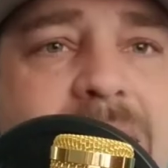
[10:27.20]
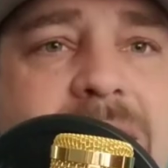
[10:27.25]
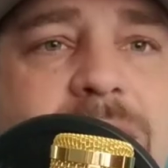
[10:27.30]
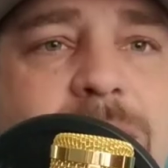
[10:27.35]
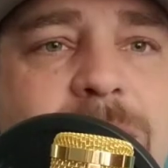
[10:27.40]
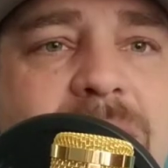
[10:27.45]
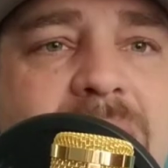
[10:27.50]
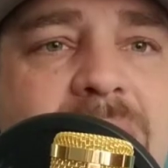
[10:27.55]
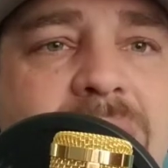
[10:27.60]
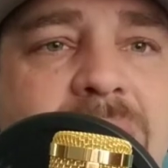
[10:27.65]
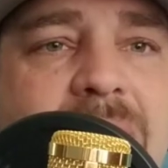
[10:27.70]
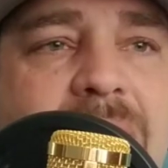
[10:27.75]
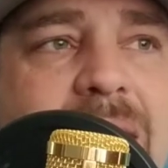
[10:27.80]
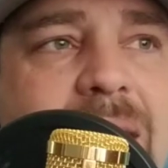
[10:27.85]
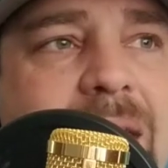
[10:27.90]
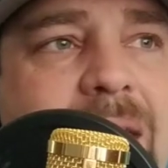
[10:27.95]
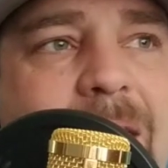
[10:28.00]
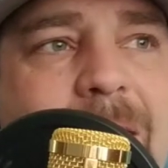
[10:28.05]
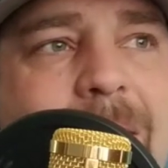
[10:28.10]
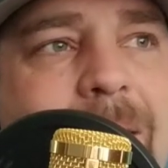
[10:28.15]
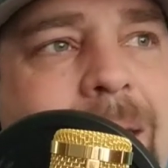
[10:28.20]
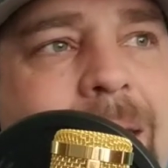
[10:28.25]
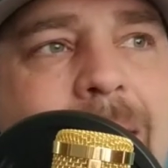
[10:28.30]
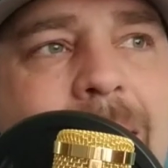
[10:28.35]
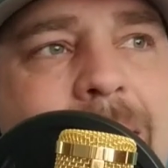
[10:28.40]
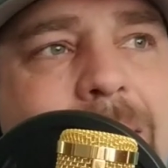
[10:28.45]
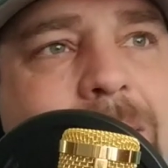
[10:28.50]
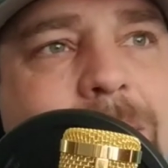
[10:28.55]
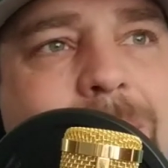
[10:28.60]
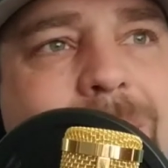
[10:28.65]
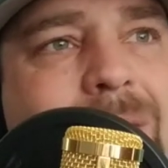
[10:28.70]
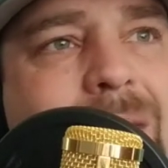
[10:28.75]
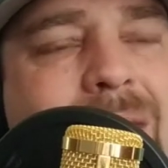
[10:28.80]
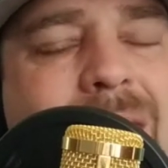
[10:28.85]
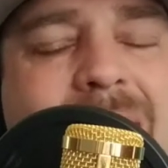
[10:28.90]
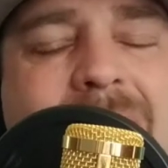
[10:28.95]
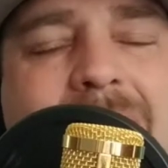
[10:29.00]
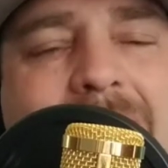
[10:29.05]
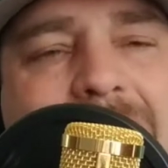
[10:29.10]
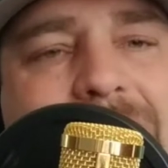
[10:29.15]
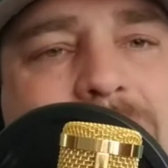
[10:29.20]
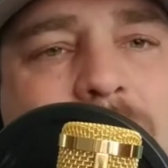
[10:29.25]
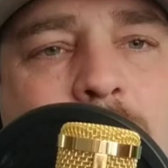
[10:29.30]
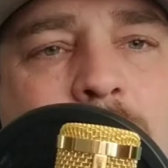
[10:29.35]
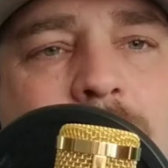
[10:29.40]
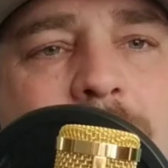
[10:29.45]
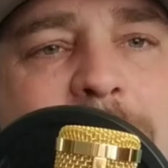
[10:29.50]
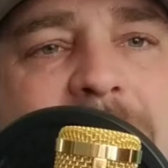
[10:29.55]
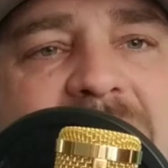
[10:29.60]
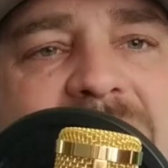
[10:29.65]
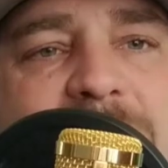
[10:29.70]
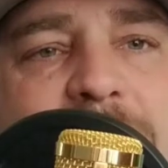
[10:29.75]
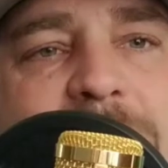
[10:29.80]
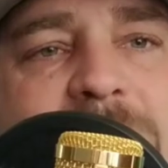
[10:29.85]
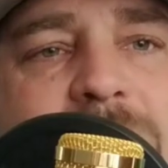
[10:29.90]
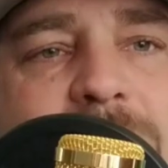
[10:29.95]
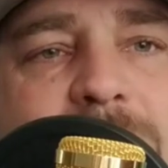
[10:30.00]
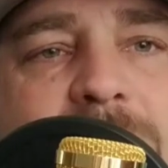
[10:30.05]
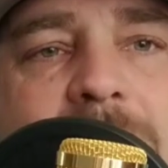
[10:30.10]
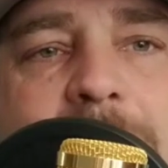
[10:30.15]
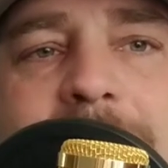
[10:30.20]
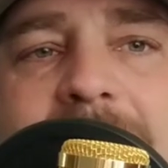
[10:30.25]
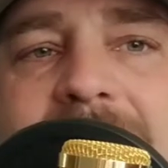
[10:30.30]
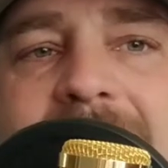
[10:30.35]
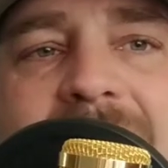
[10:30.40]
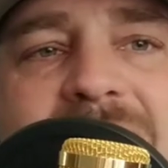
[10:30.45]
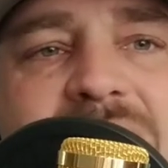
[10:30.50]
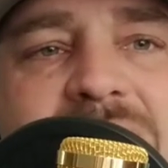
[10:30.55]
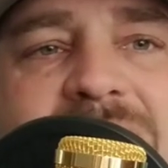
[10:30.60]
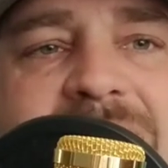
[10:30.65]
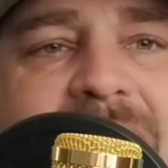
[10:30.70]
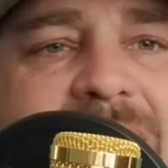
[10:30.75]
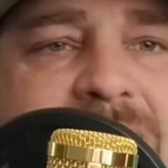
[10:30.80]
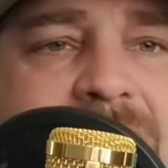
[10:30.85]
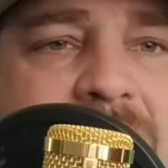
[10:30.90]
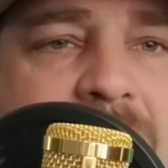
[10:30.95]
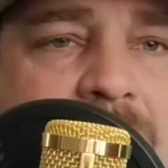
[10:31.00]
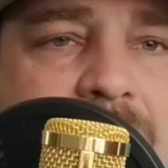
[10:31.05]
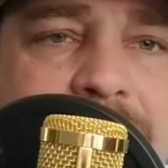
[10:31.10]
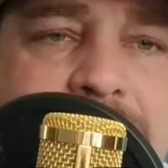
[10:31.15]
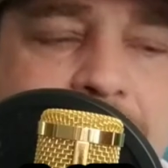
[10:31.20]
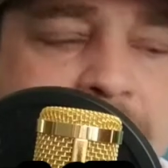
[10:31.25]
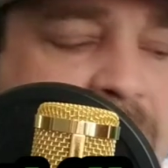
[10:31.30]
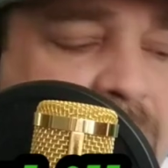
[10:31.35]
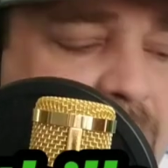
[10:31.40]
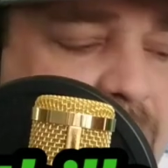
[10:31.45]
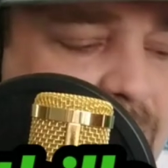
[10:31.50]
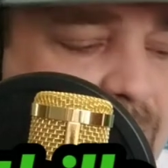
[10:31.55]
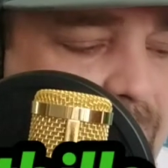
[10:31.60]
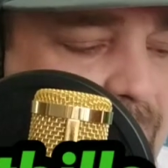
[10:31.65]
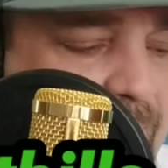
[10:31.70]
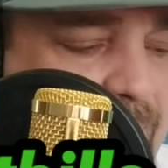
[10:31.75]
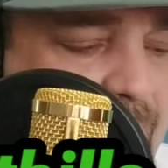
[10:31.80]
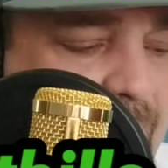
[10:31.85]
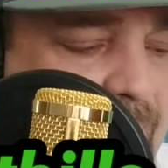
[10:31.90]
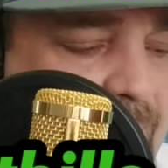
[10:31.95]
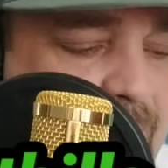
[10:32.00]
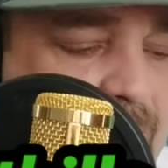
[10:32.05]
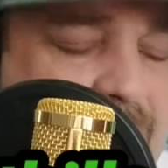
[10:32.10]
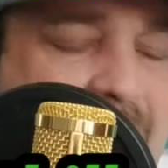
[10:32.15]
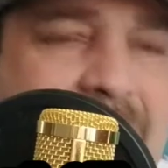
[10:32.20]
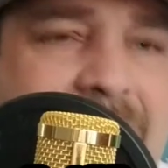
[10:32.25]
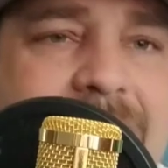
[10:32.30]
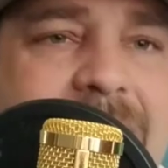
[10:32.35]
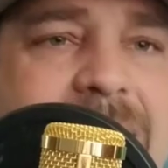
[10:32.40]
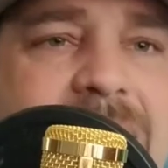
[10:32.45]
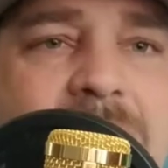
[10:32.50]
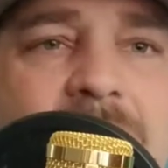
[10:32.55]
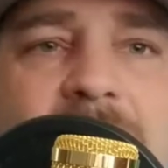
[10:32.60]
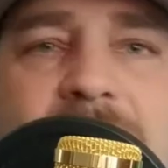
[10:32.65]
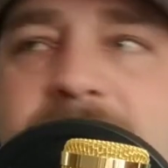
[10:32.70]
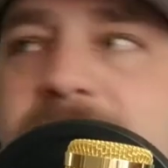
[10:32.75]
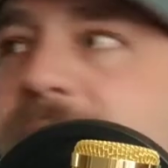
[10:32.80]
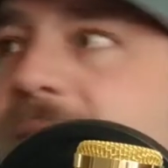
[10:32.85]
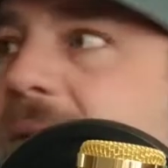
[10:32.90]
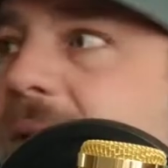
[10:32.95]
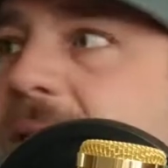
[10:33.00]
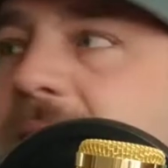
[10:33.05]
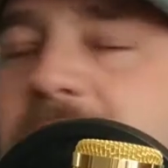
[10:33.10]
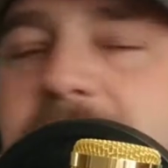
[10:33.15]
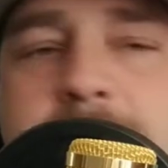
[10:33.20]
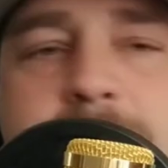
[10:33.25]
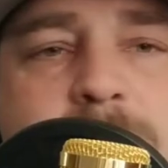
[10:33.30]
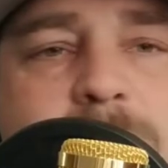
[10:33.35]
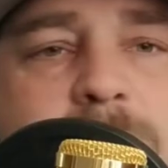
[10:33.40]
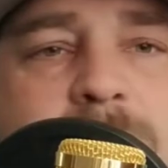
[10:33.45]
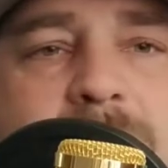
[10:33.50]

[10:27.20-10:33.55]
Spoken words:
going to do anything, and he's a quarterback from Duke. I mean, that just says it all to me. Andy Dalton, he